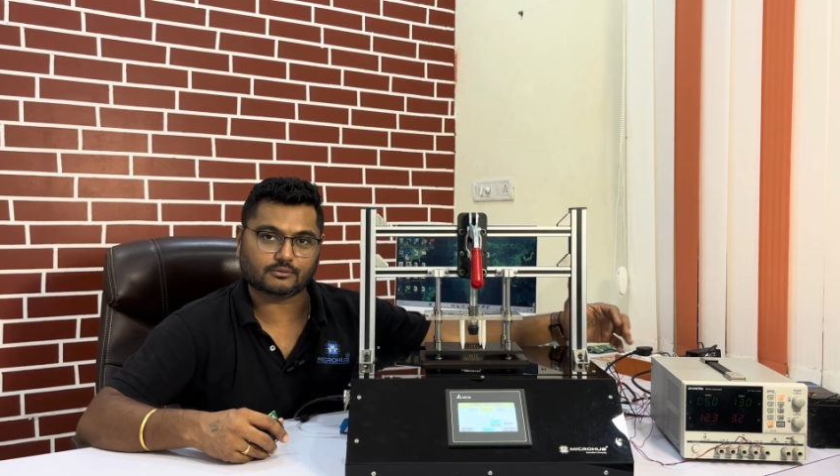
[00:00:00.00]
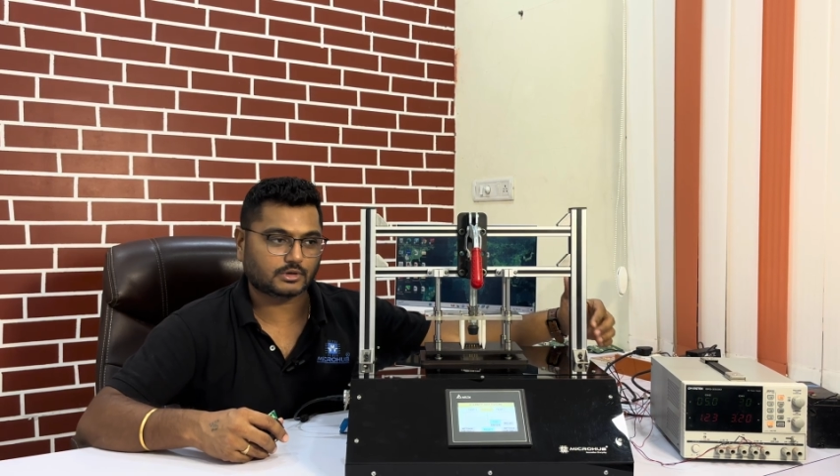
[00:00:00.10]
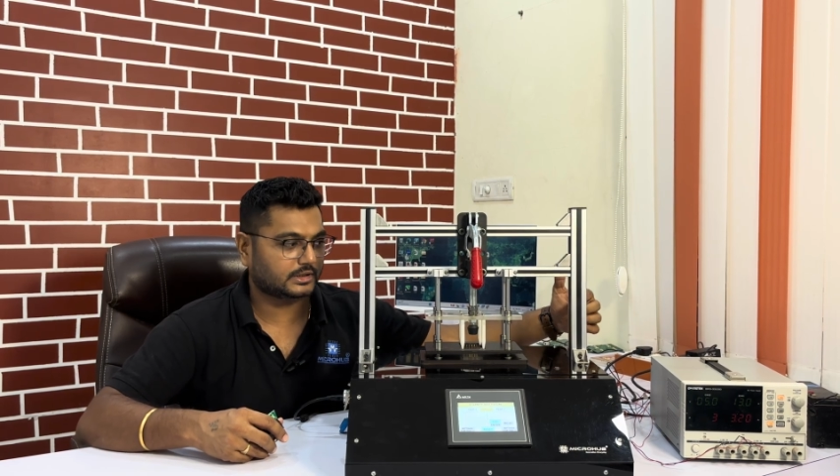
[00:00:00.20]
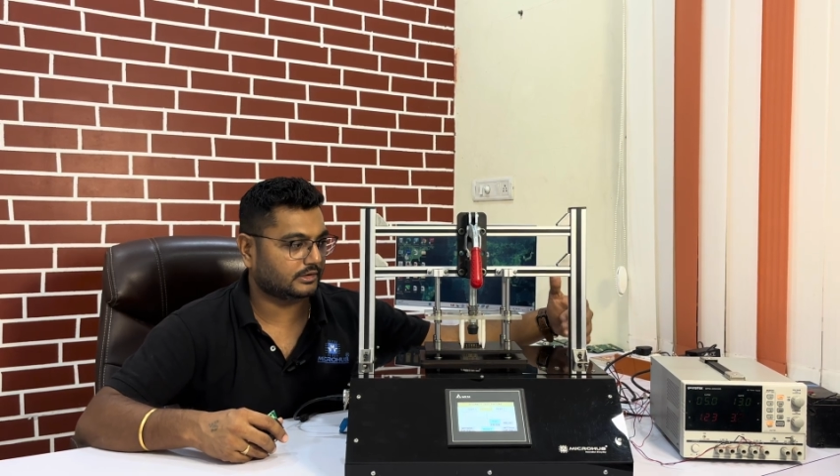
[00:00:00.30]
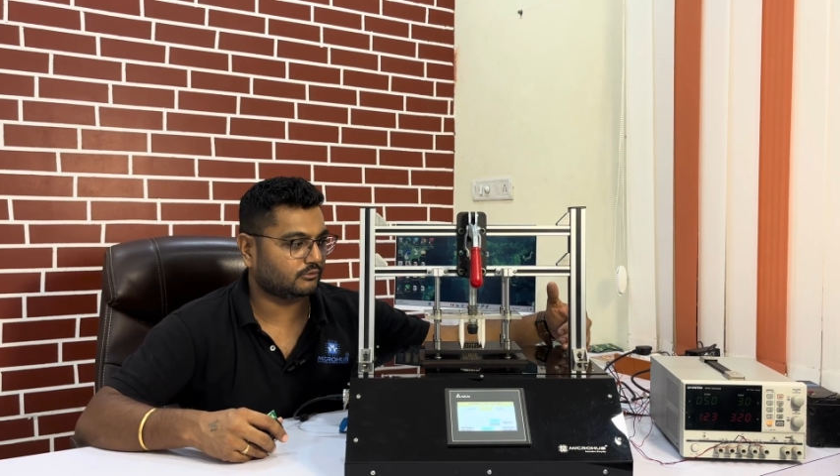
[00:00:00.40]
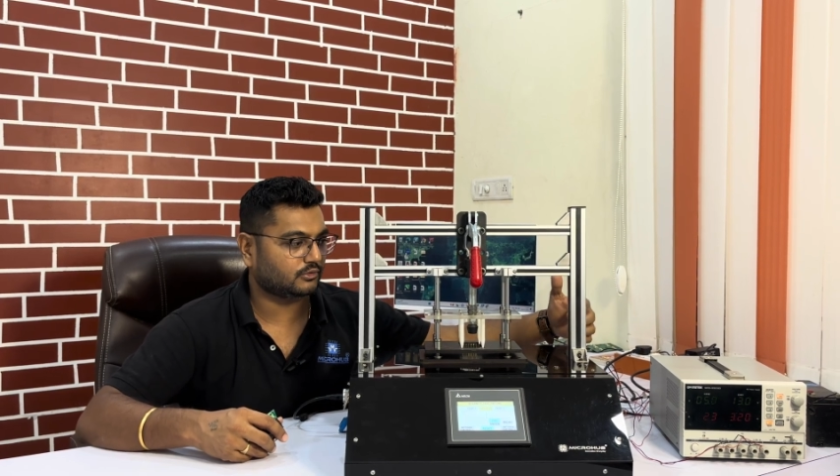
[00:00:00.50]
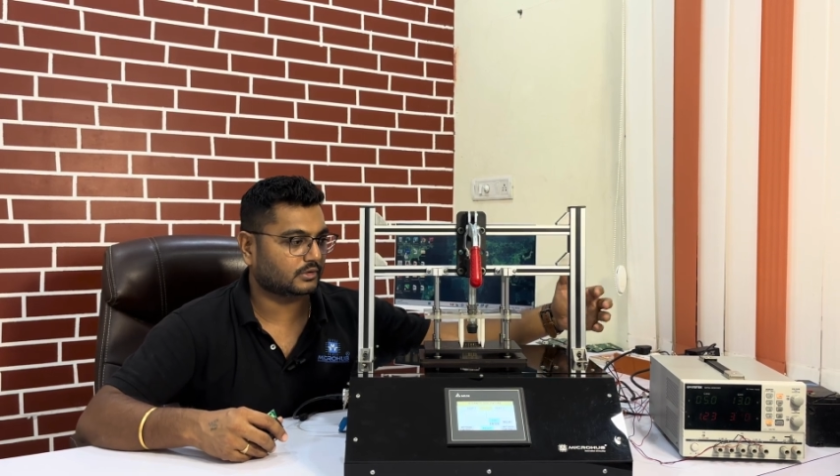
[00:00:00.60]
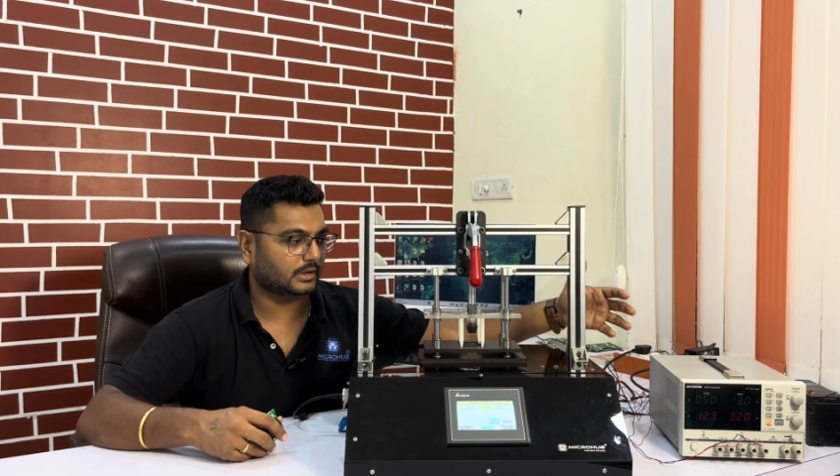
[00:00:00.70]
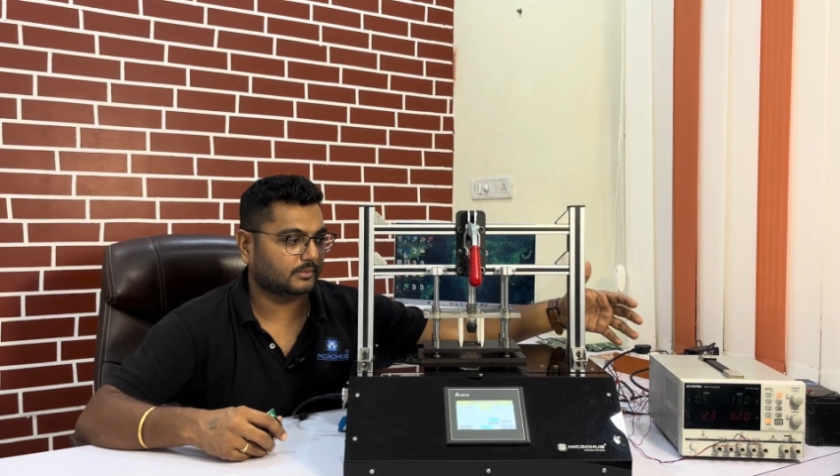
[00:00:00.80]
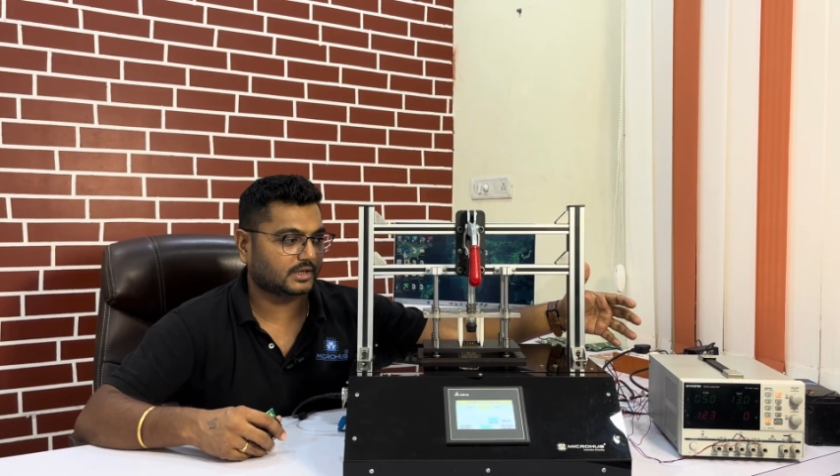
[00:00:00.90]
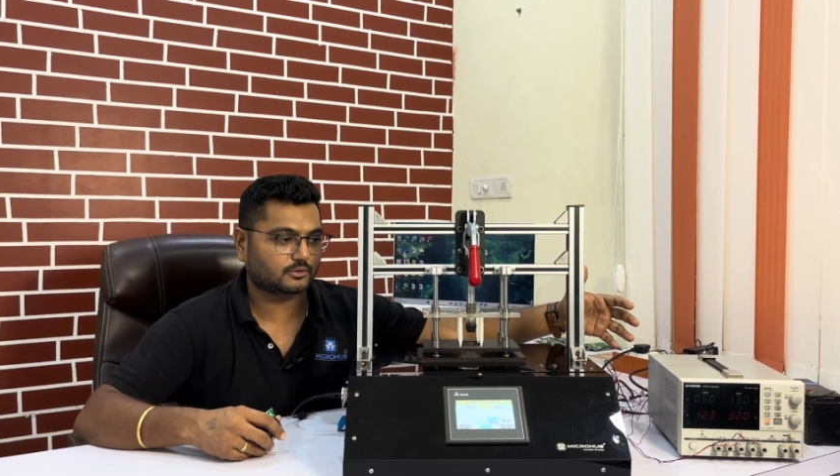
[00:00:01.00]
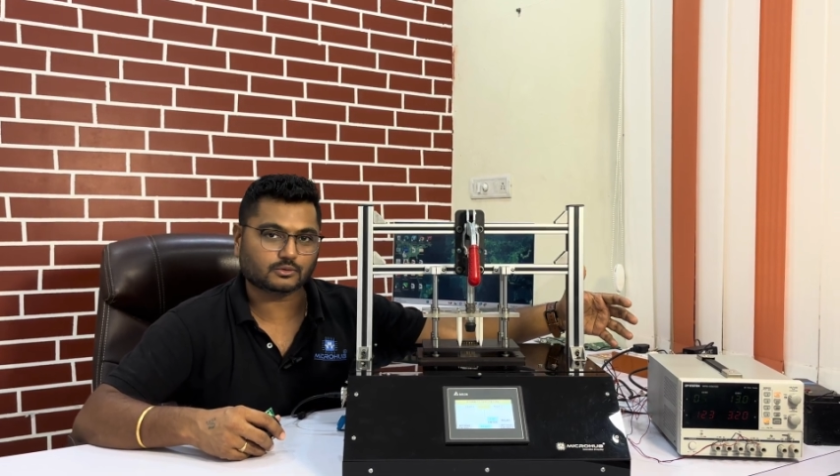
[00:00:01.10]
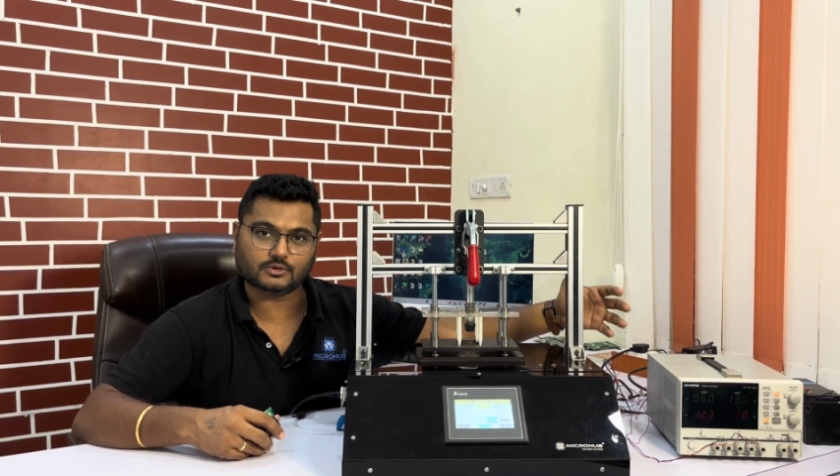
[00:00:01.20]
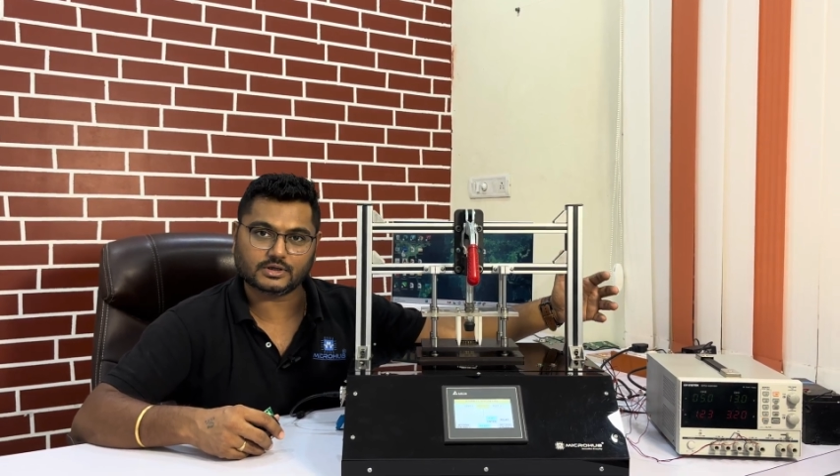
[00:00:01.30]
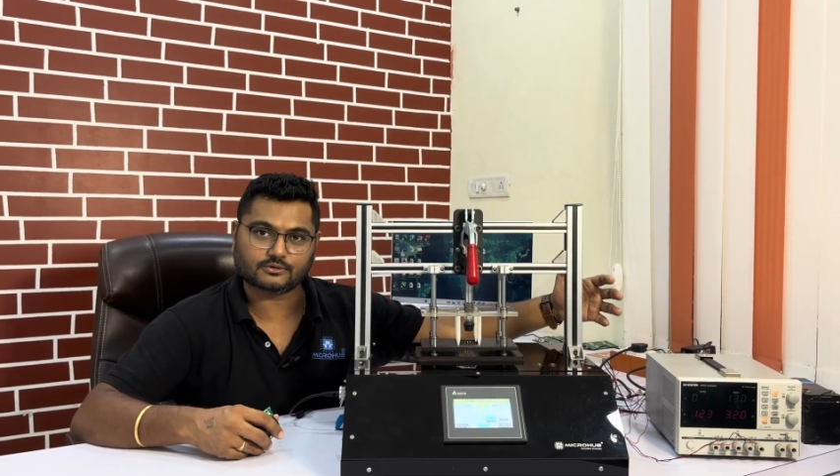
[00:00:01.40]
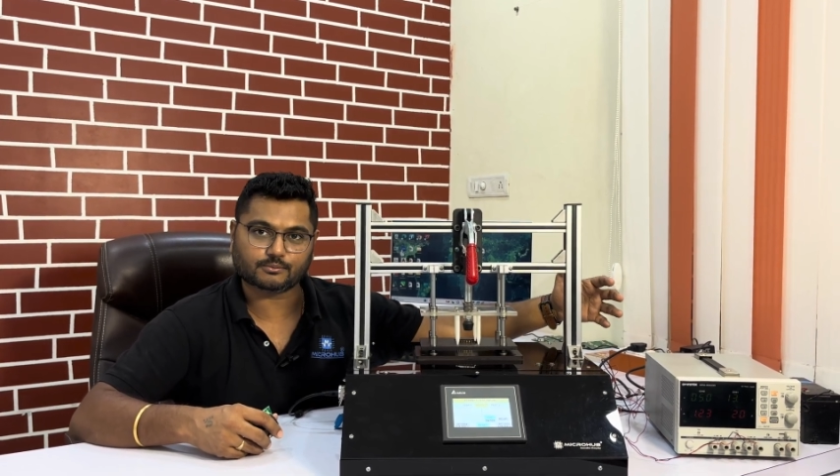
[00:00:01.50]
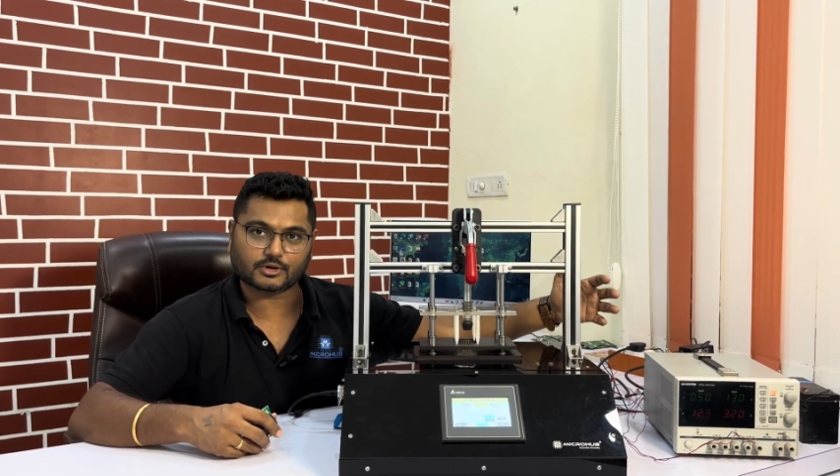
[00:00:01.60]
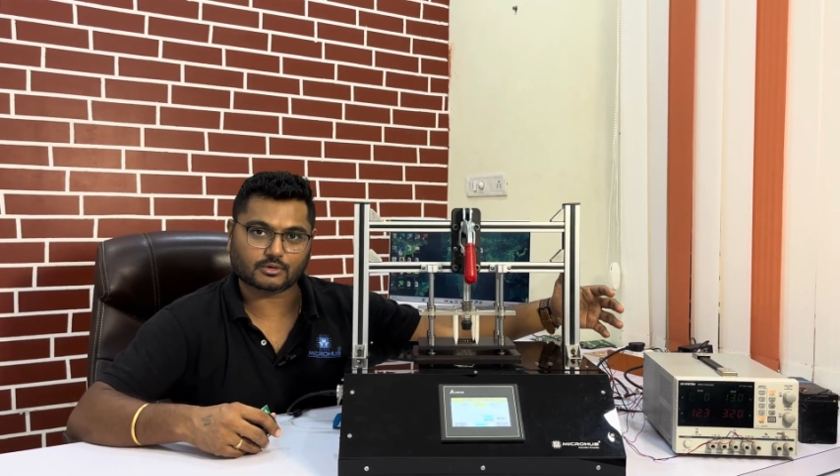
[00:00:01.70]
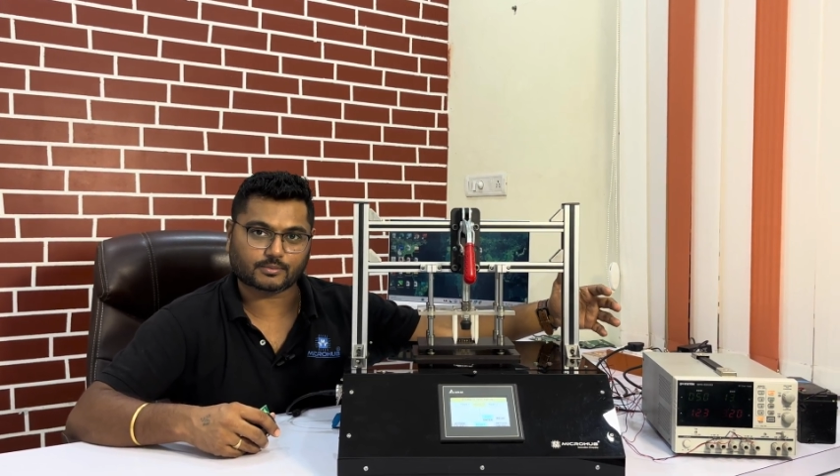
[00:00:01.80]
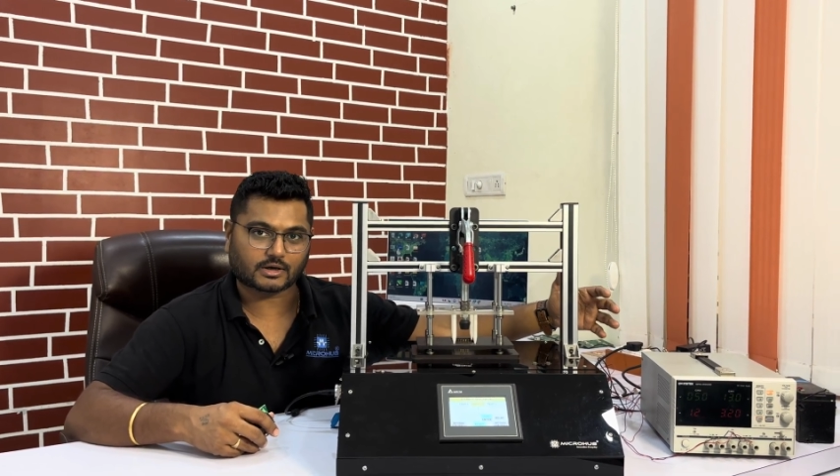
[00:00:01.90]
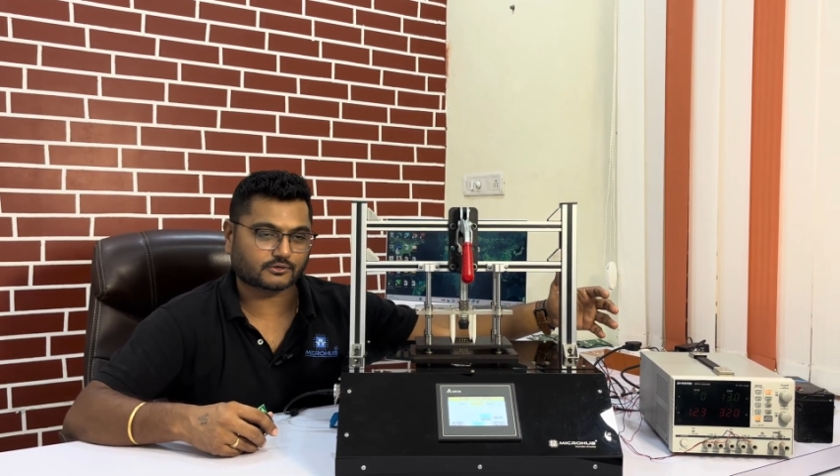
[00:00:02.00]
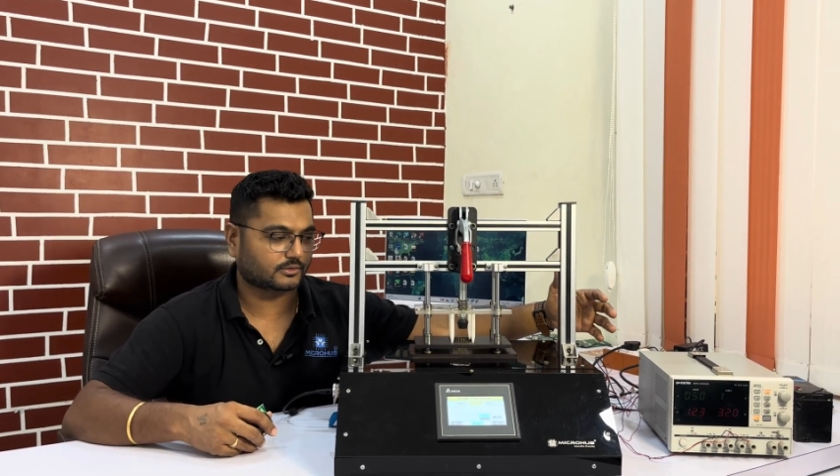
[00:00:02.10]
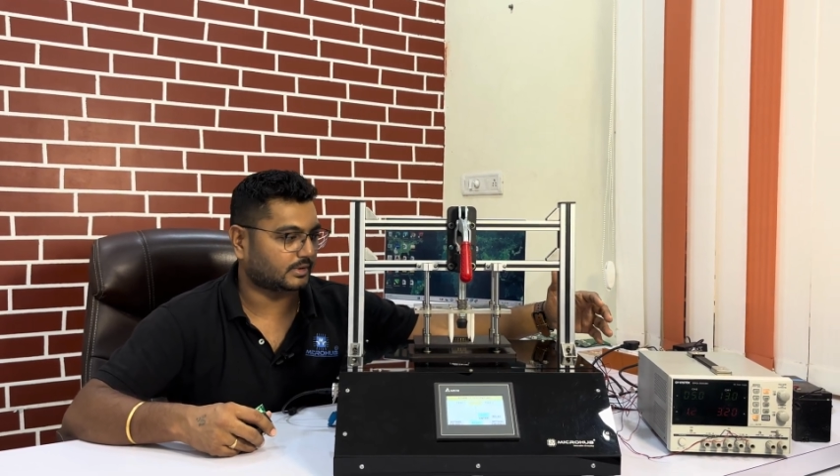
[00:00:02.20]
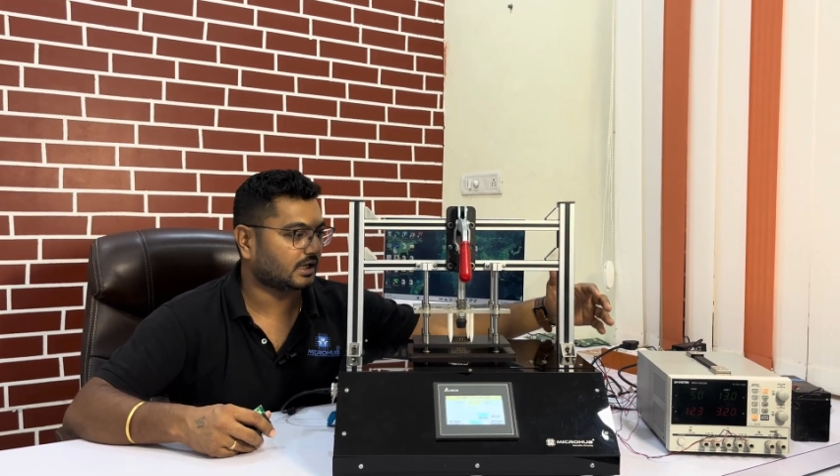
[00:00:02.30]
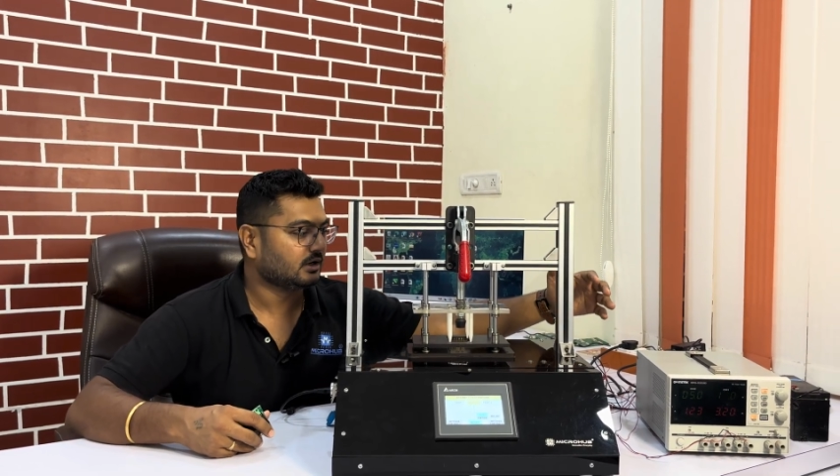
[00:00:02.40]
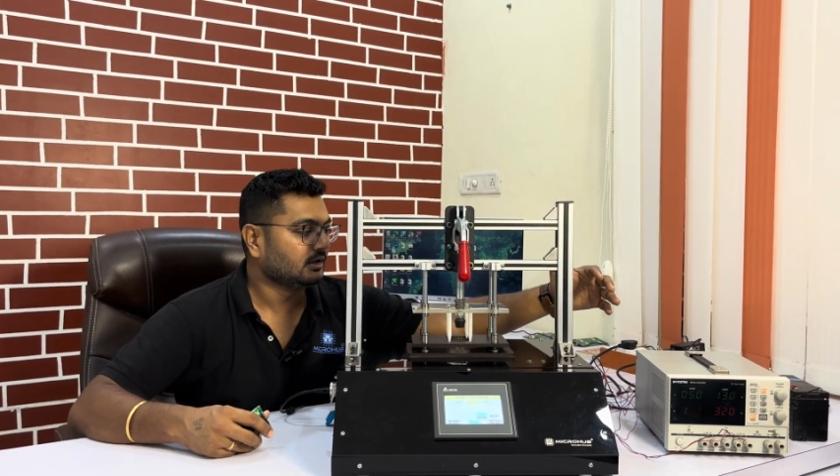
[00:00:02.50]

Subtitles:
will give the command to this particular power supply,